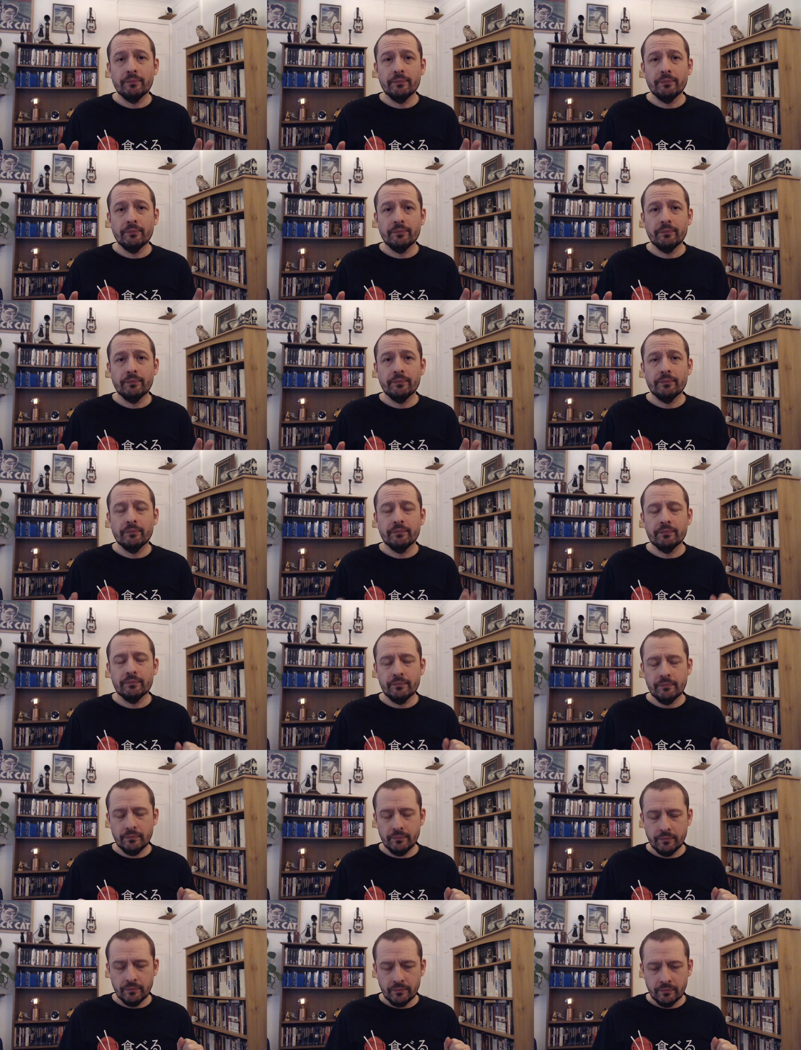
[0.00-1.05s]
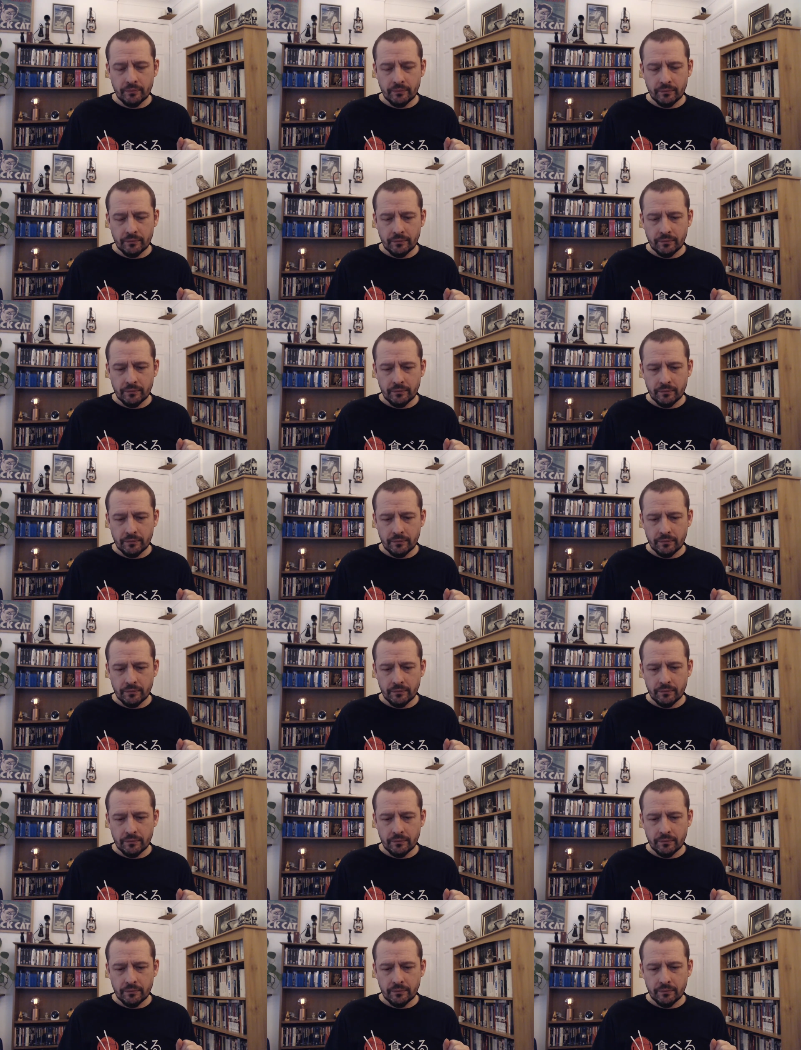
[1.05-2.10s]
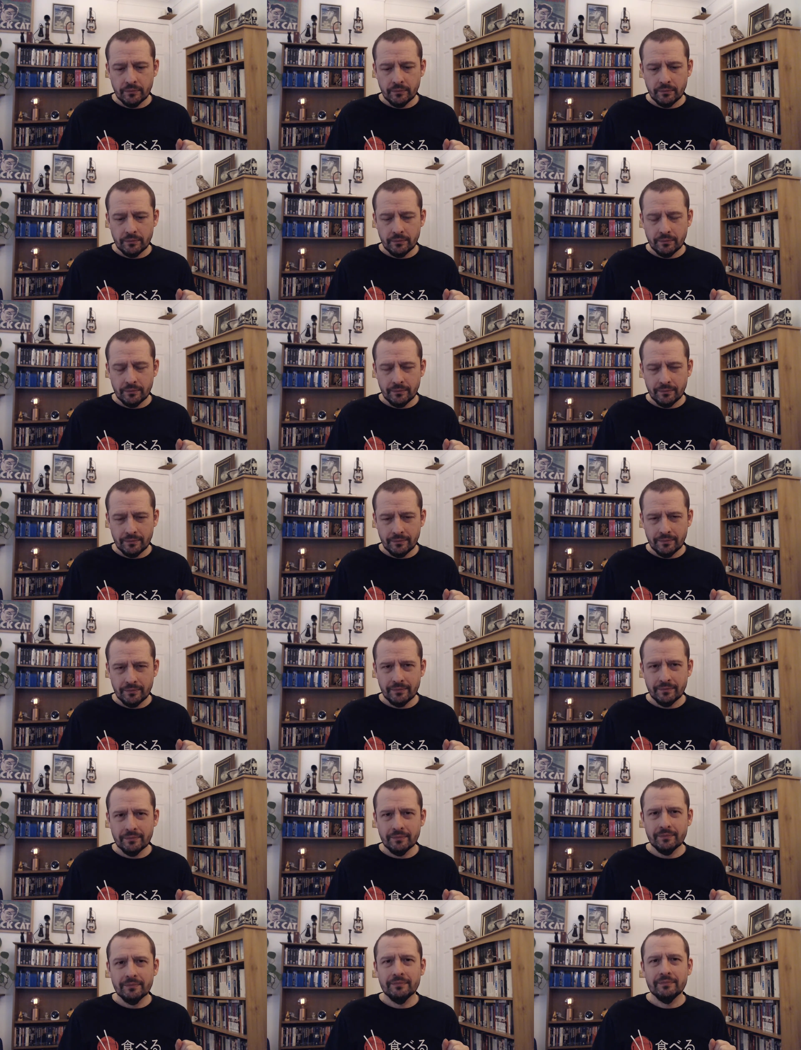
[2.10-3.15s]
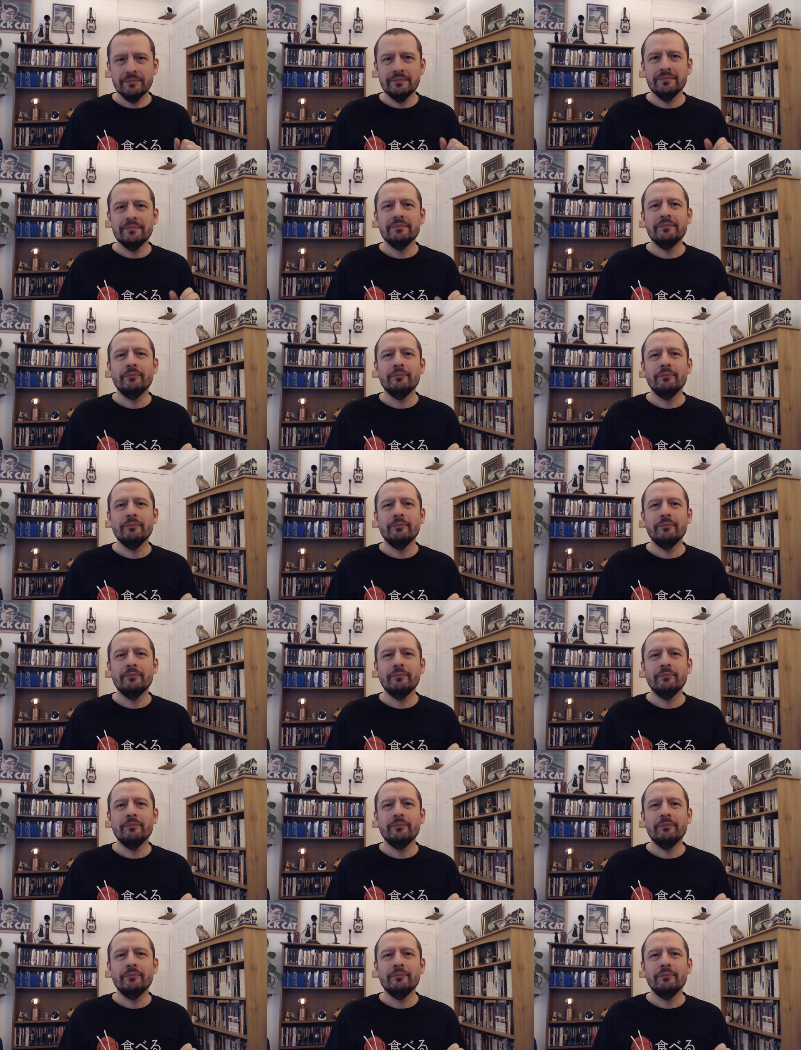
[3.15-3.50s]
Nothing is said.